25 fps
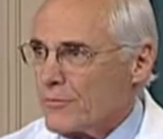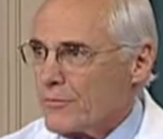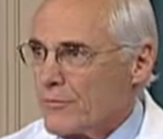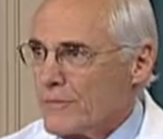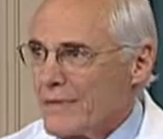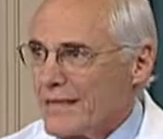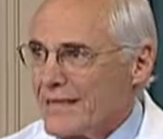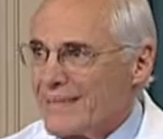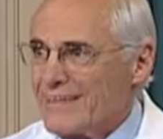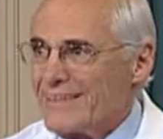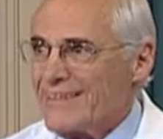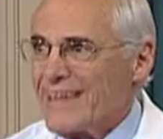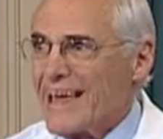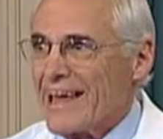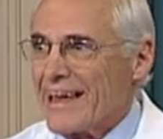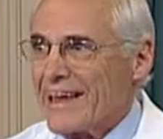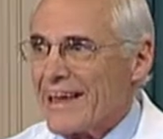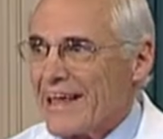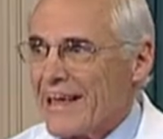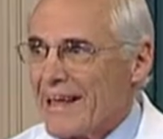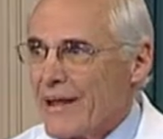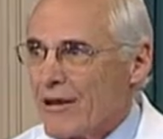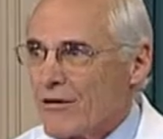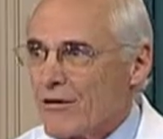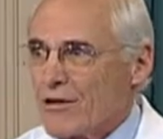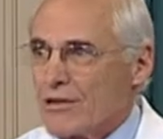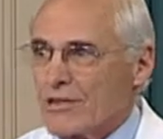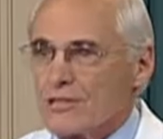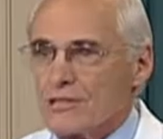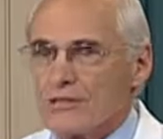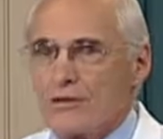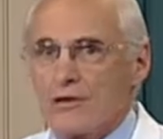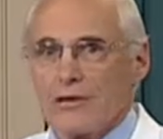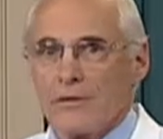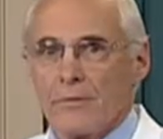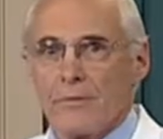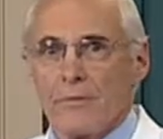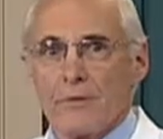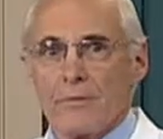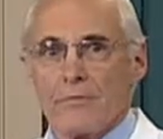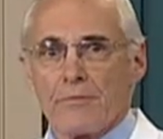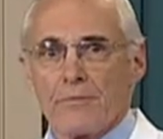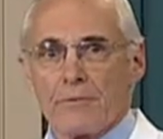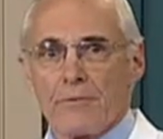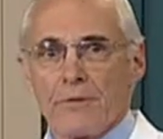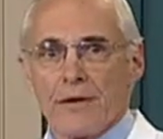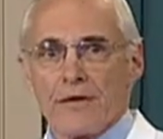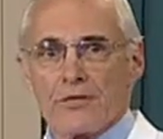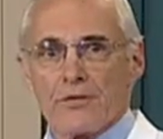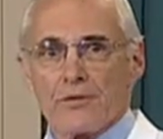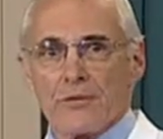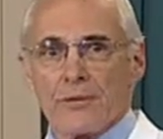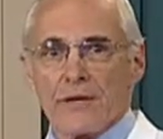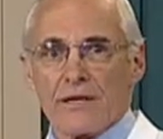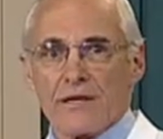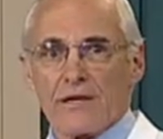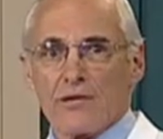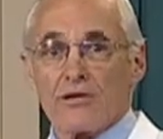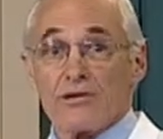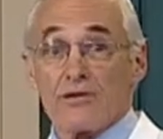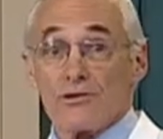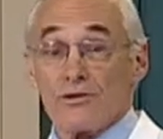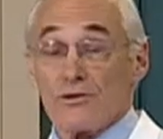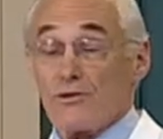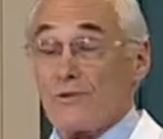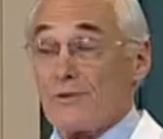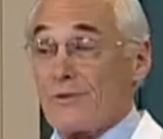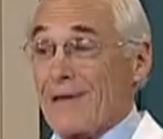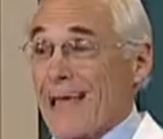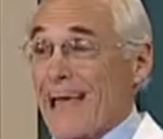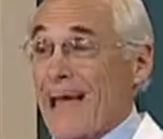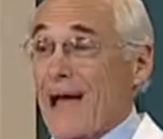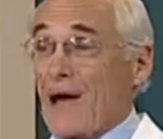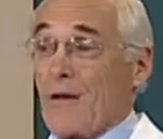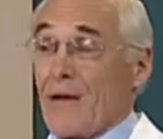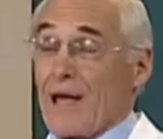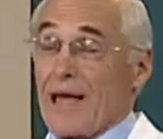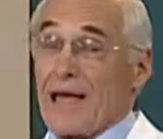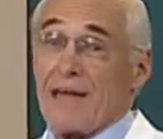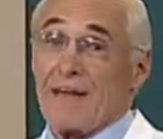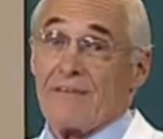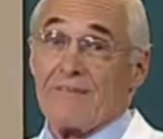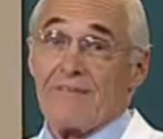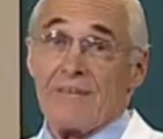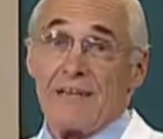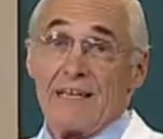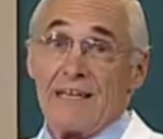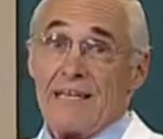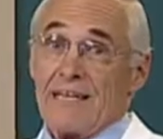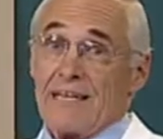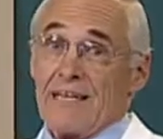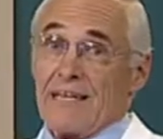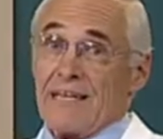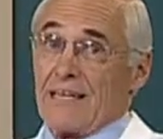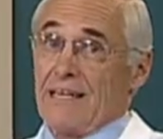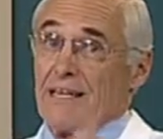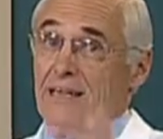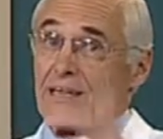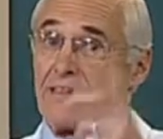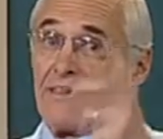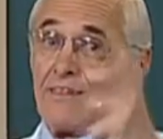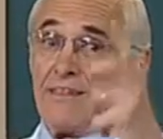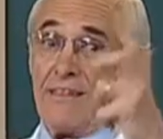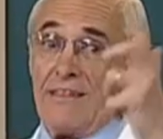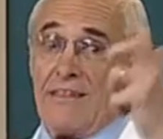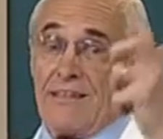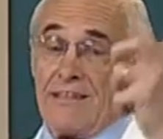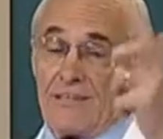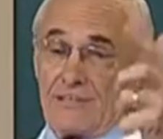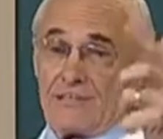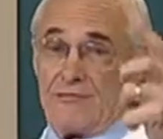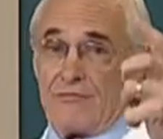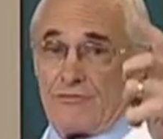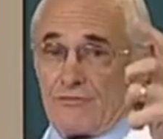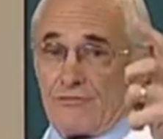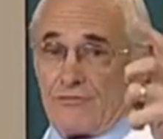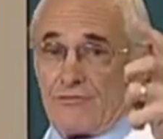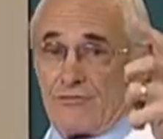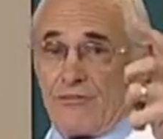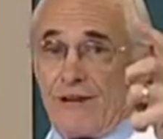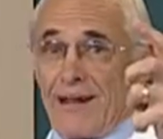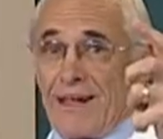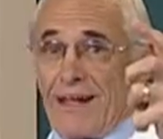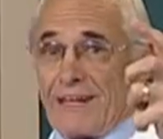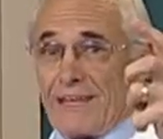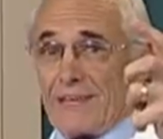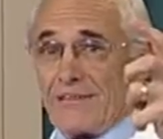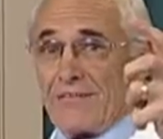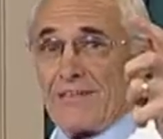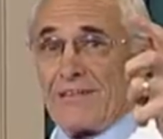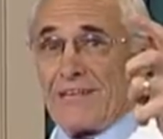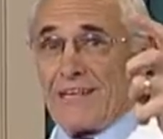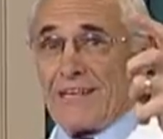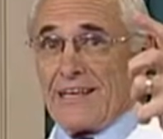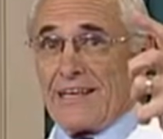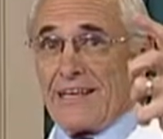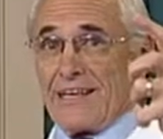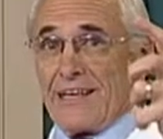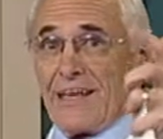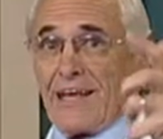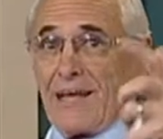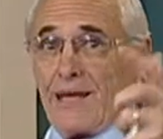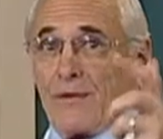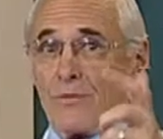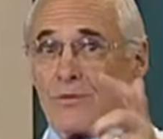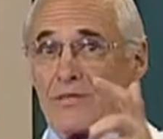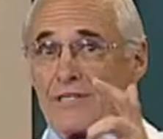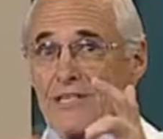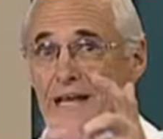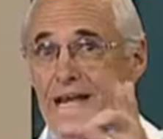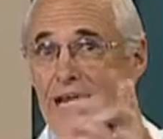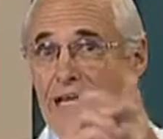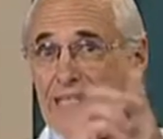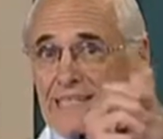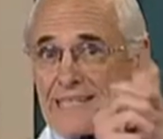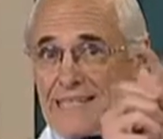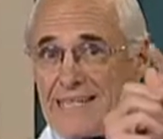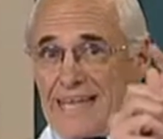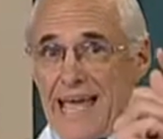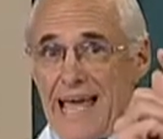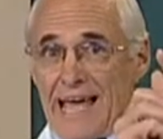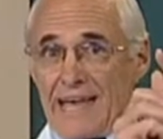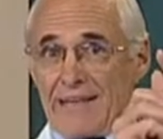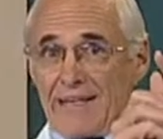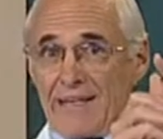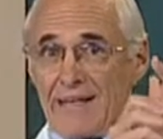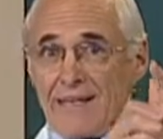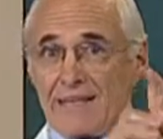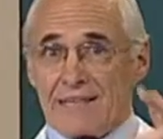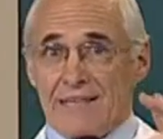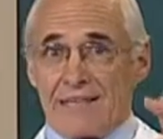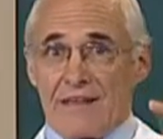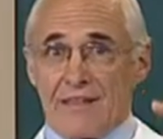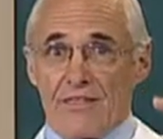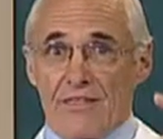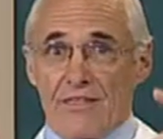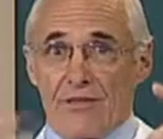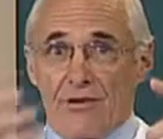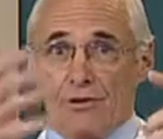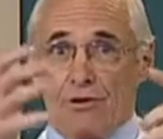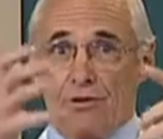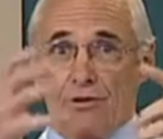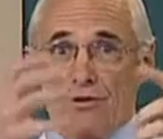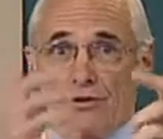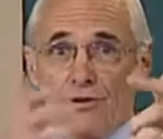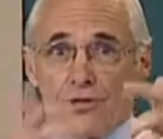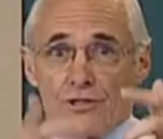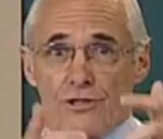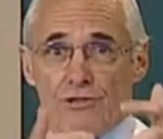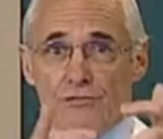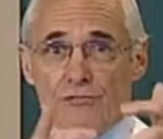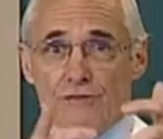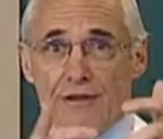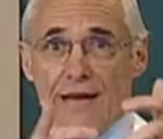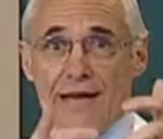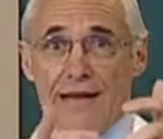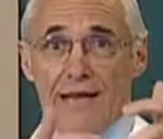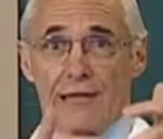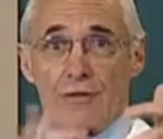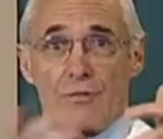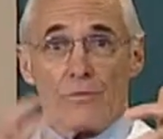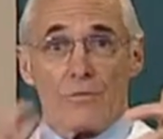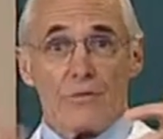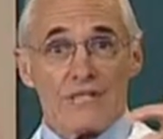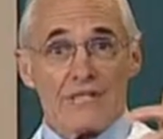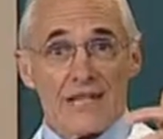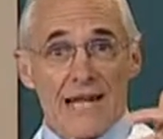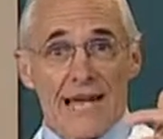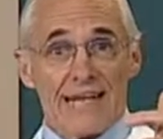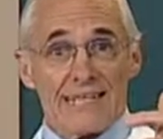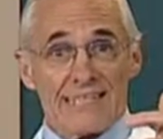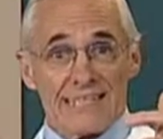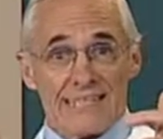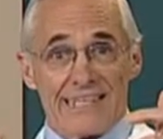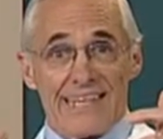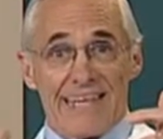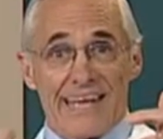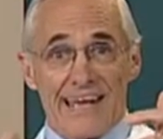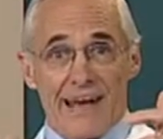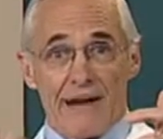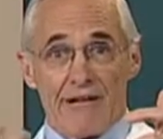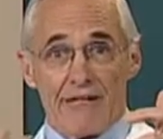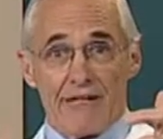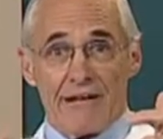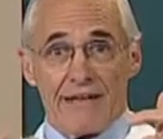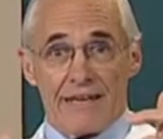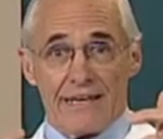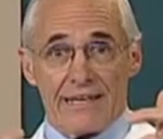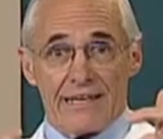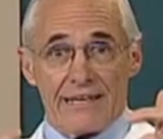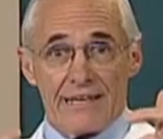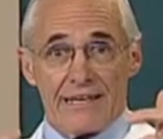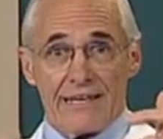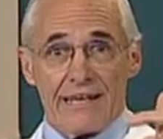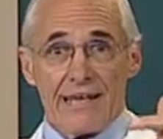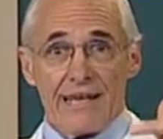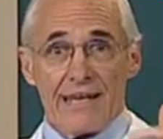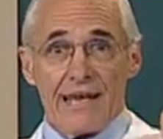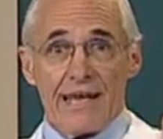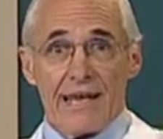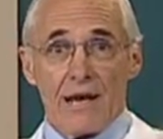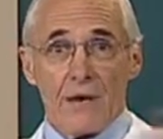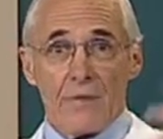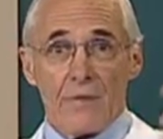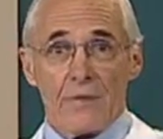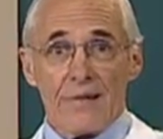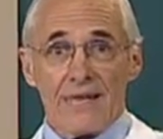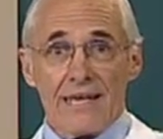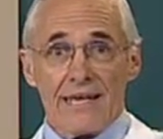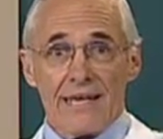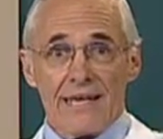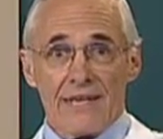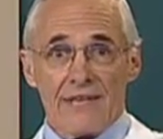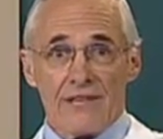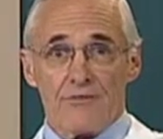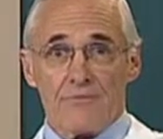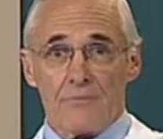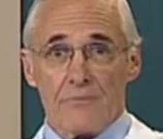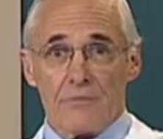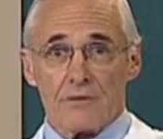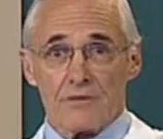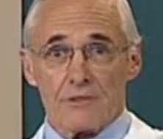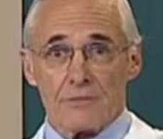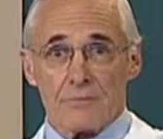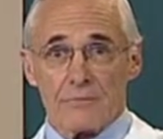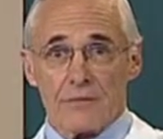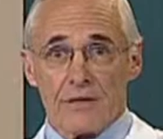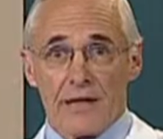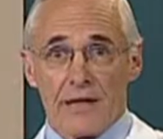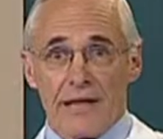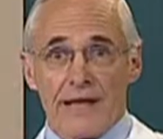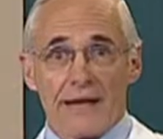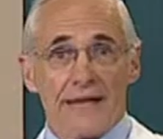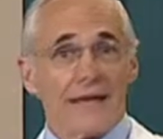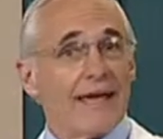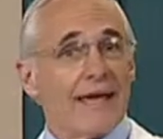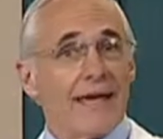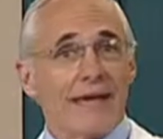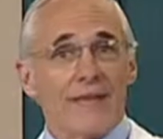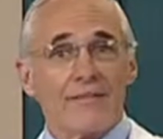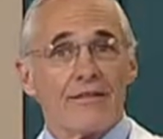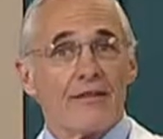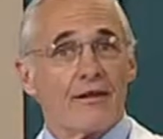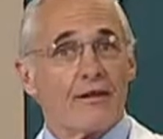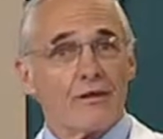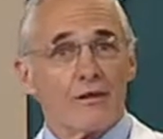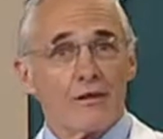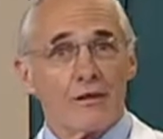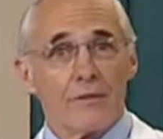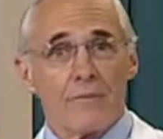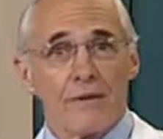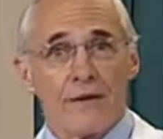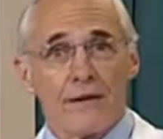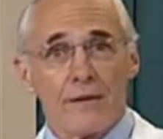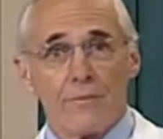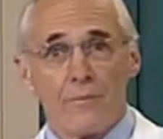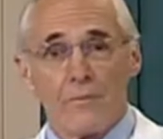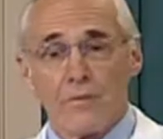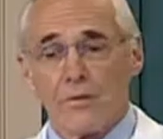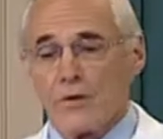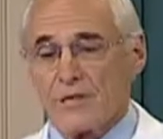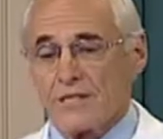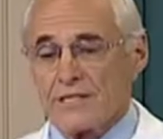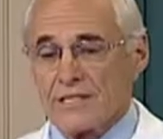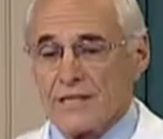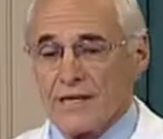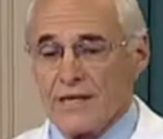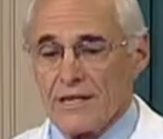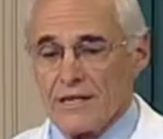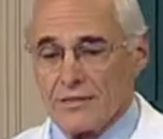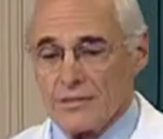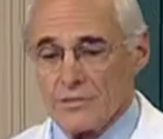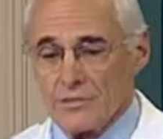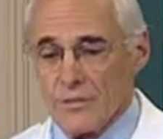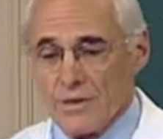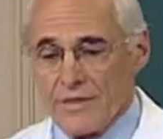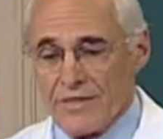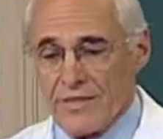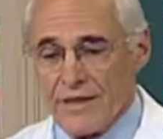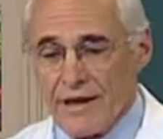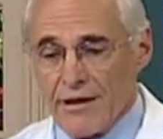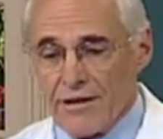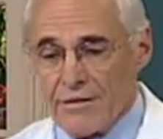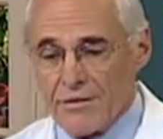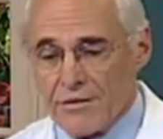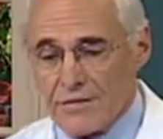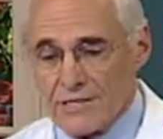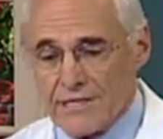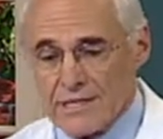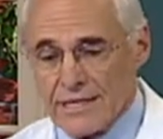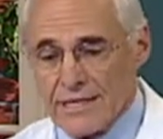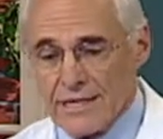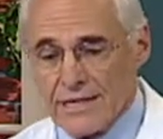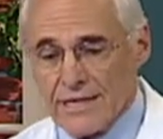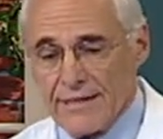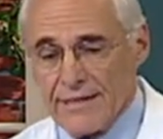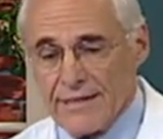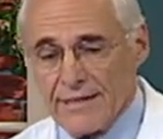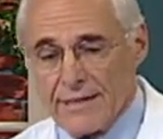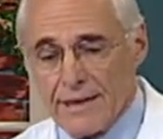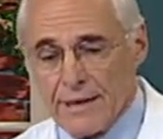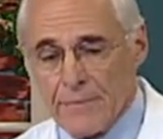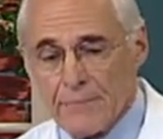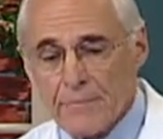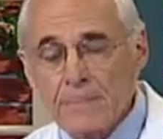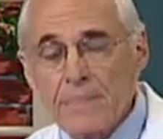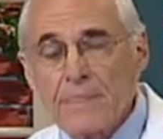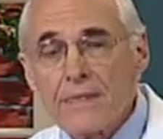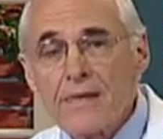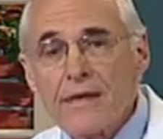mean that error is going to be perpetuated, because you now have this strand of DNA which has the adduct, the new strand which has the error in it, and when they each multiply again, they're going to make more cells with errors in them.